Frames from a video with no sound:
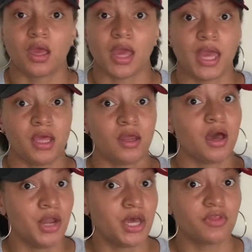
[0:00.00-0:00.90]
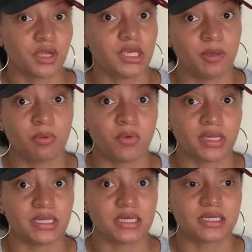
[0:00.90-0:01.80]
And another key
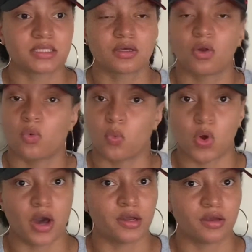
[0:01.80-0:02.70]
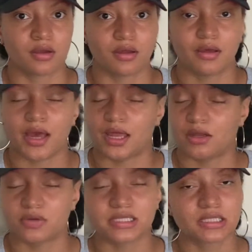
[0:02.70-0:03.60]
point is water. I
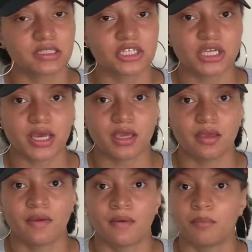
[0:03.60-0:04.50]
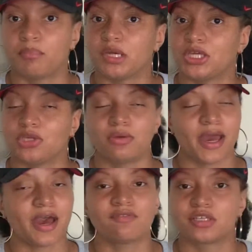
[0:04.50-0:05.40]
know it's cliche, but you
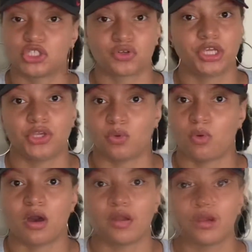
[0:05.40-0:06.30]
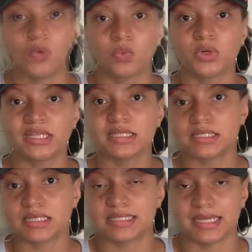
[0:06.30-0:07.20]
have to drink your water. With the
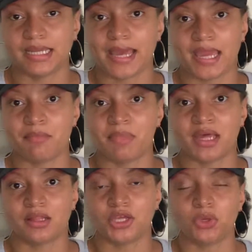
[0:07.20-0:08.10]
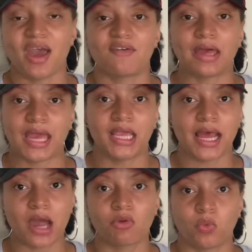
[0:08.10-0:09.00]
16-8 method, you have an
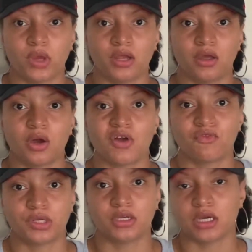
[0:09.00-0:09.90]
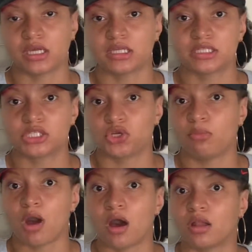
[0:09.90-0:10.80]
8-hour window of when you're going to
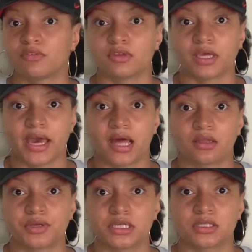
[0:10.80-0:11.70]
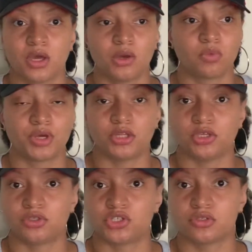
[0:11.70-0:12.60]
consume all of your calories, whether
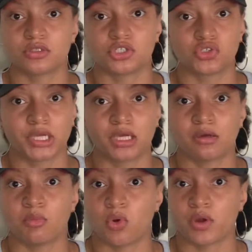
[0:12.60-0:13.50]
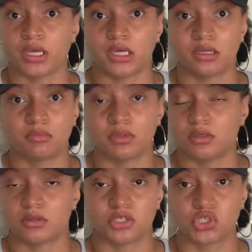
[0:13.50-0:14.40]
you choose to drink them or eat them.
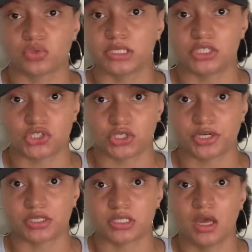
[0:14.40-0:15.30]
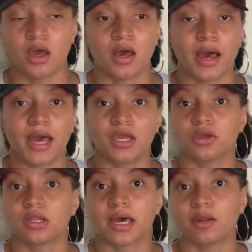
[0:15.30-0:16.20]
The choice is yours. I hear
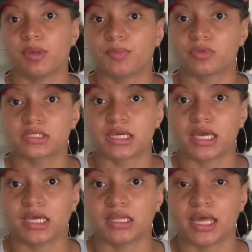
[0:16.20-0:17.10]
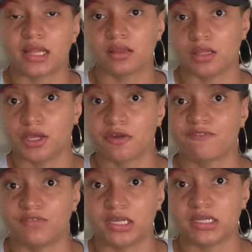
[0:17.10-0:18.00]
a lot of people say that their
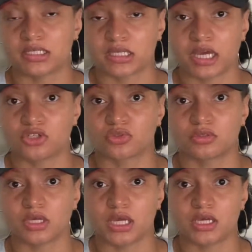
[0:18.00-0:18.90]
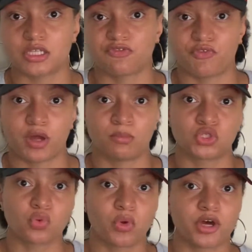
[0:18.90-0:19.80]
feeding schedule is from
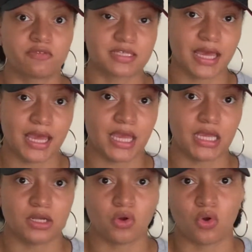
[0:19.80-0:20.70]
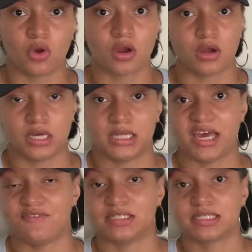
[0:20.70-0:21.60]
12 to 8 or
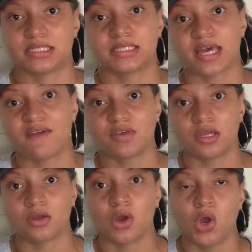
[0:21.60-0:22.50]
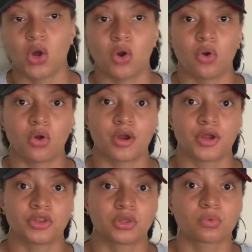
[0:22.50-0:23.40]
11 to 7
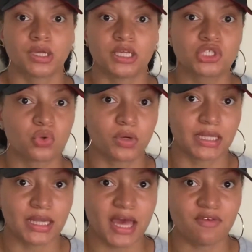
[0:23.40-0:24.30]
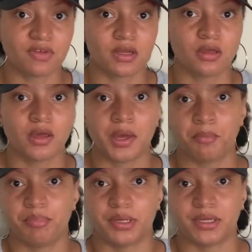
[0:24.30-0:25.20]
or 3 to 11,
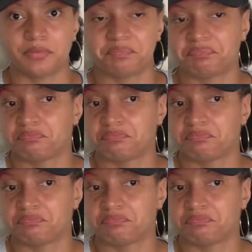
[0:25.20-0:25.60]
but